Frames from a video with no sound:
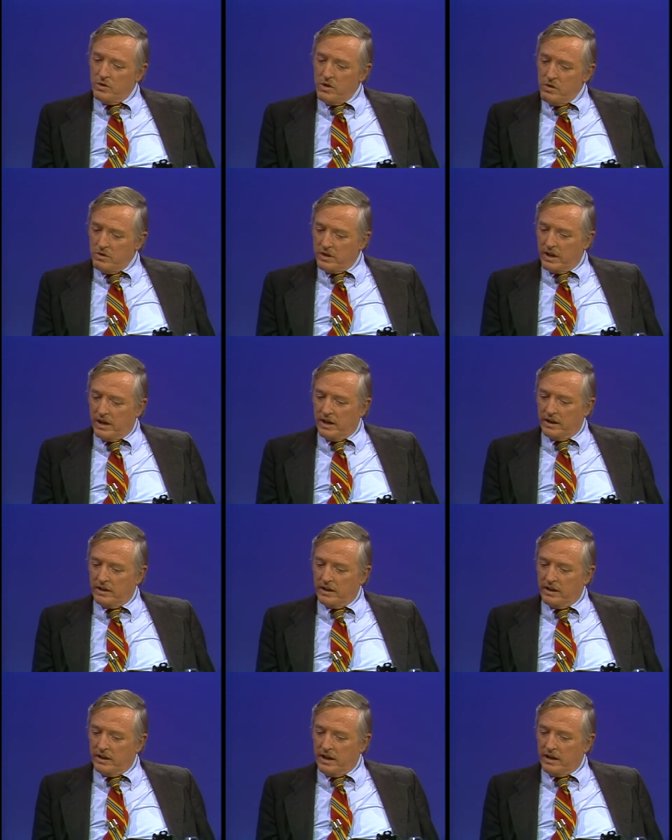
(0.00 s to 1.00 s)
know that,
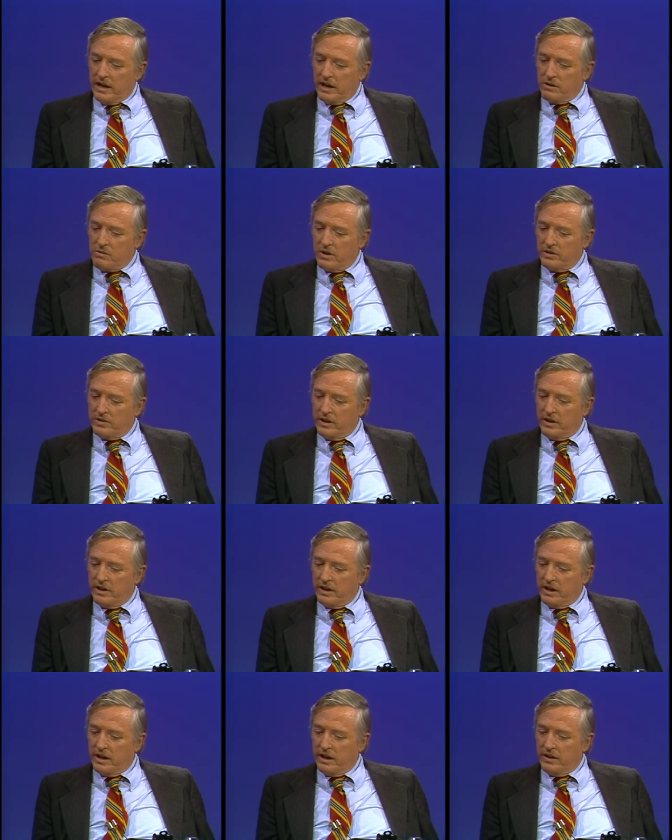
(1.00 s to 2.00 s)
and, and I don't want to say
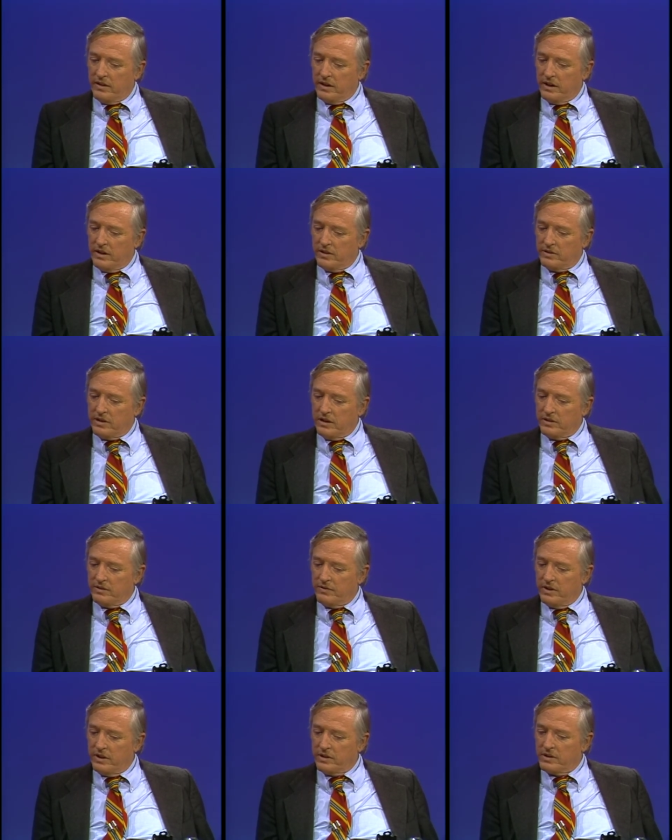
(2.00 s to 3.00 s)
anything, anything I... here that sounds
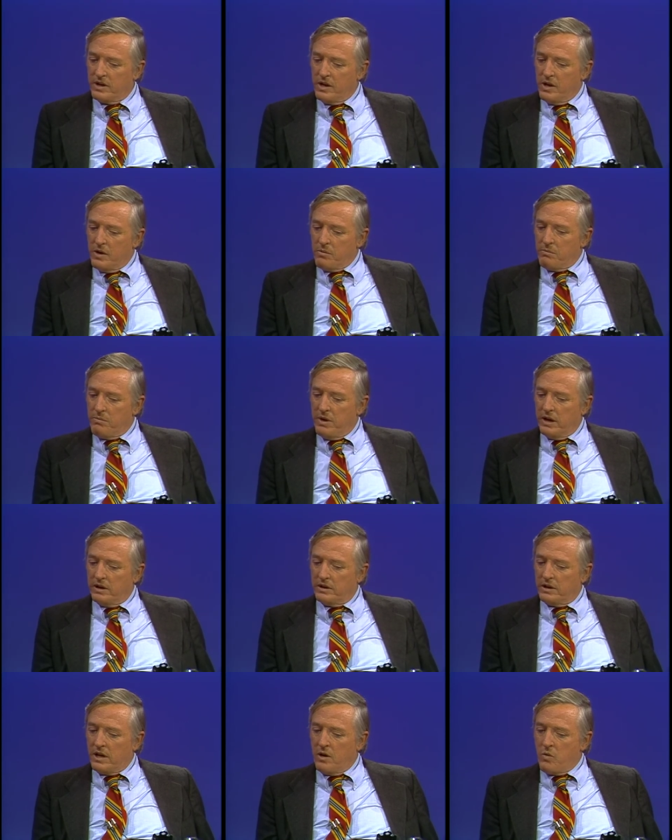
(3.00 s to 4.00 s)
invidious, but
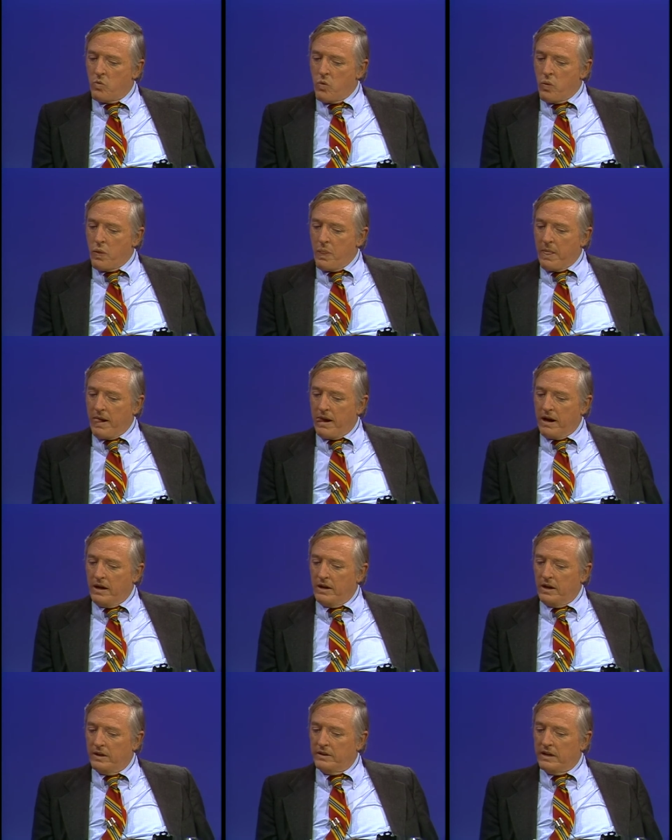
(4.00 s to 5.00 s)
uh,
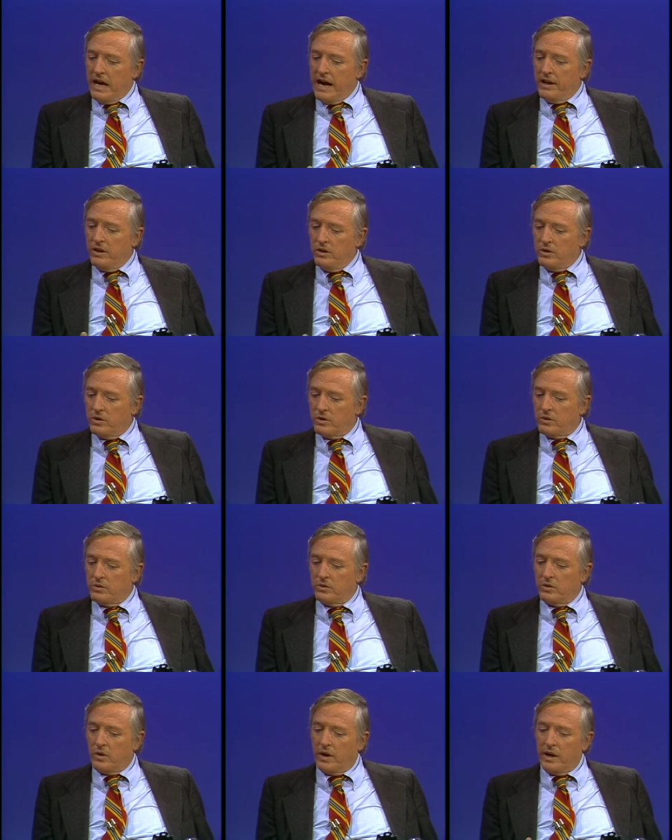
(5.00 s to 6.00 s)
neither you
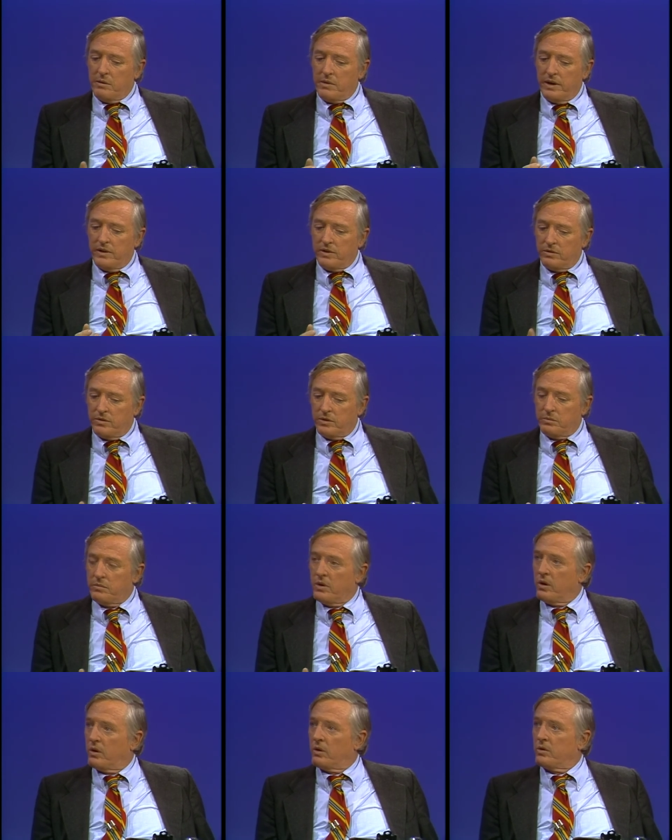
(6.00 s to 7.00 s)
nor anybody in this room
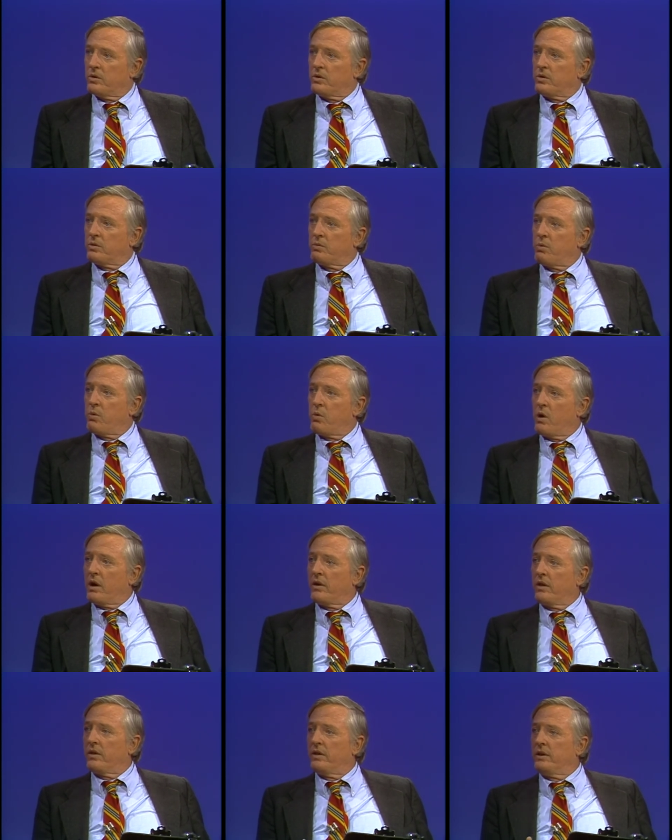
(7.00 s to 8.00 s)
knows
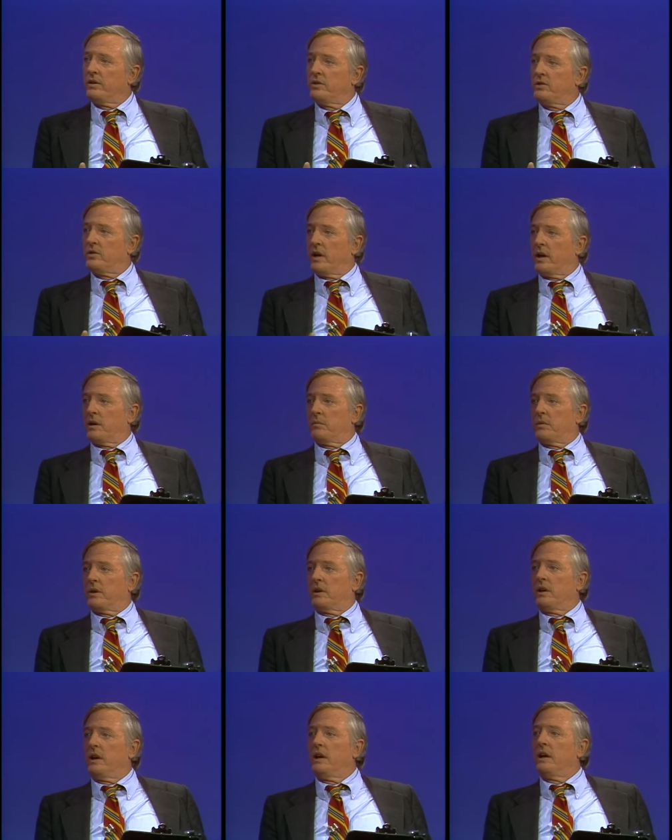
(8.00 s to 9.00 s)
whether these
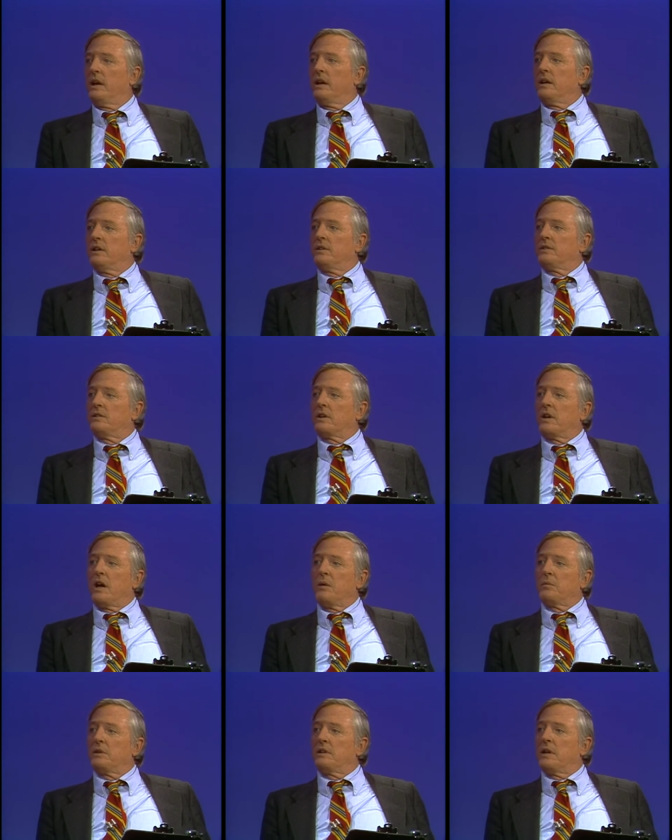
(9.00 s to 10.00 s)
gentlemen
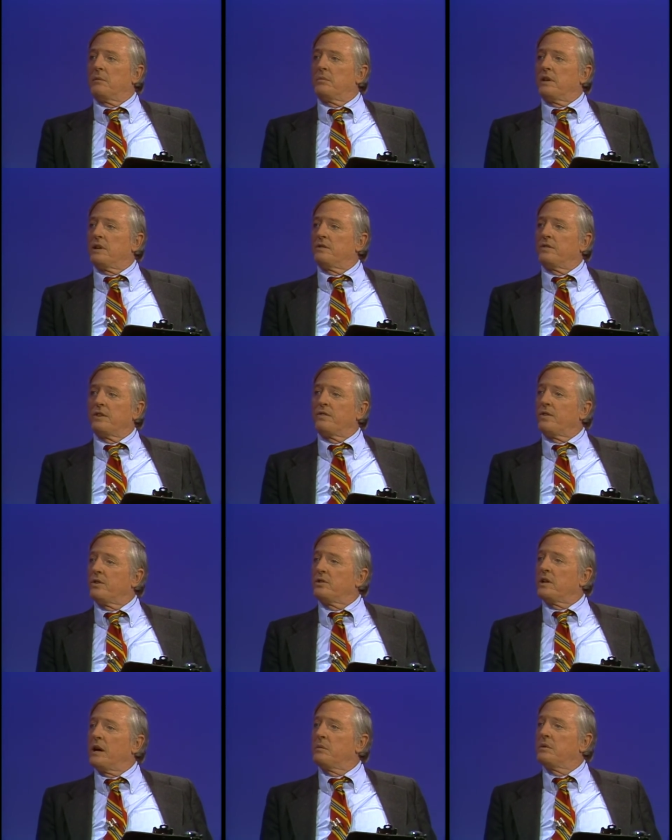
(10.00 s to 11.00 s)
succumb to temptation for the
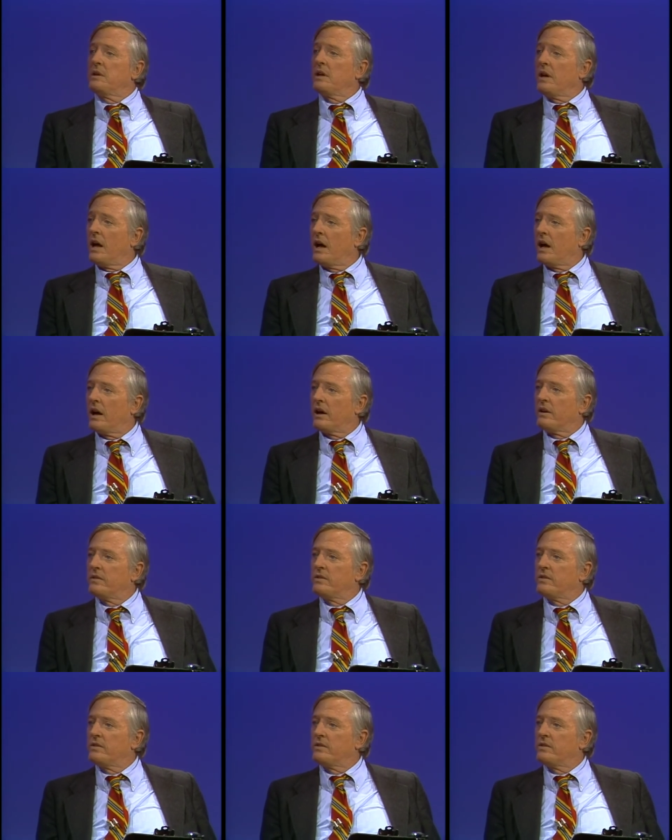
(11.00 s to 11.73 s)
first time in their lives. But